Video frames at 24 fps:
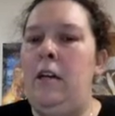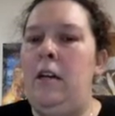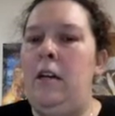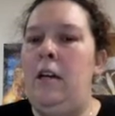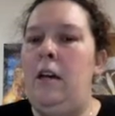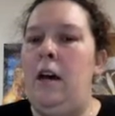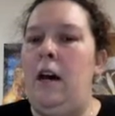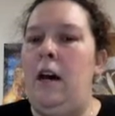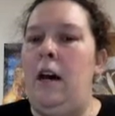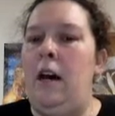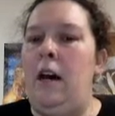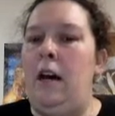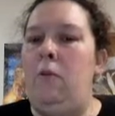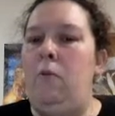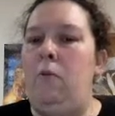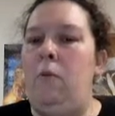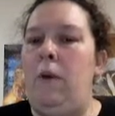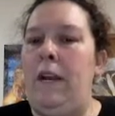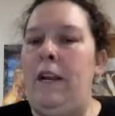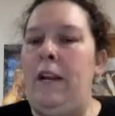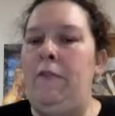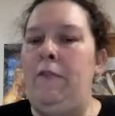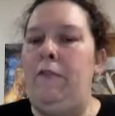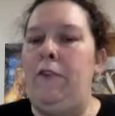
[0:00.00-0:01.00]

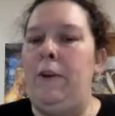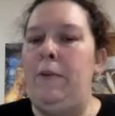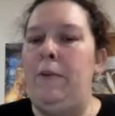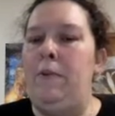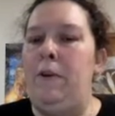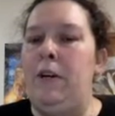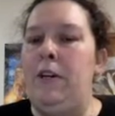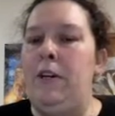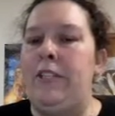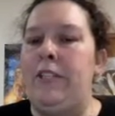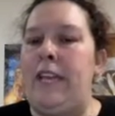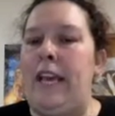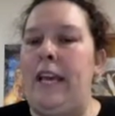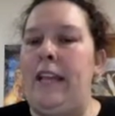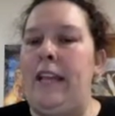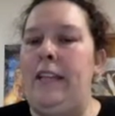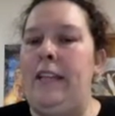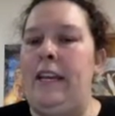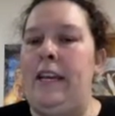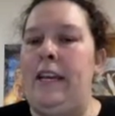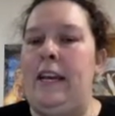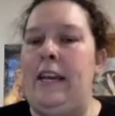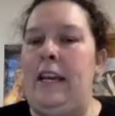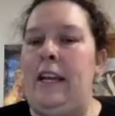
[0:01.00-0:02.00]
winning free books, and
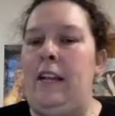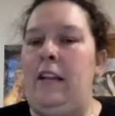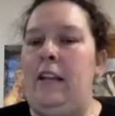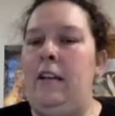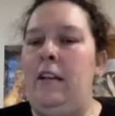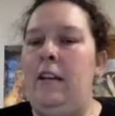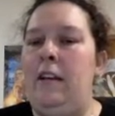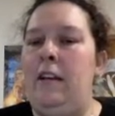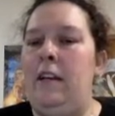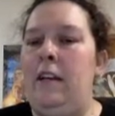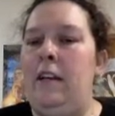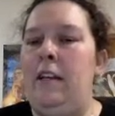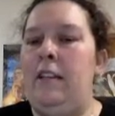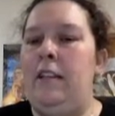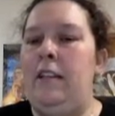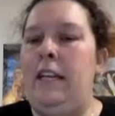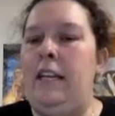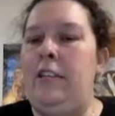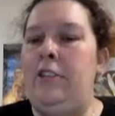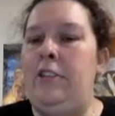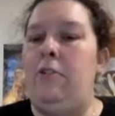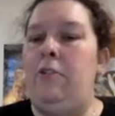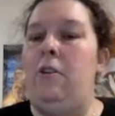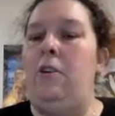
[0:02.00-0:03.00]
then
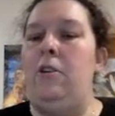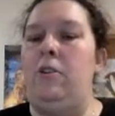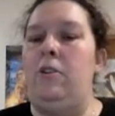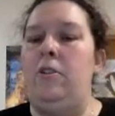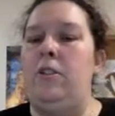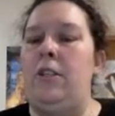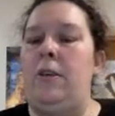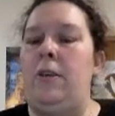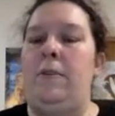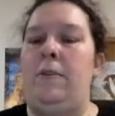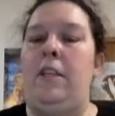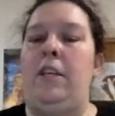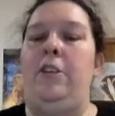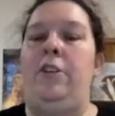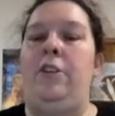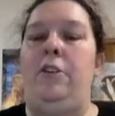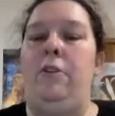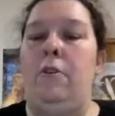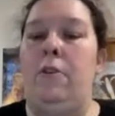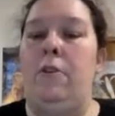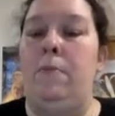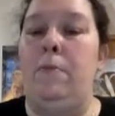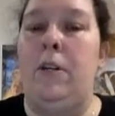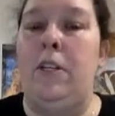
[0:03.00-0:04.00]
these are some of the
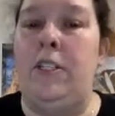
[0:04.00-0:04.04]
newer books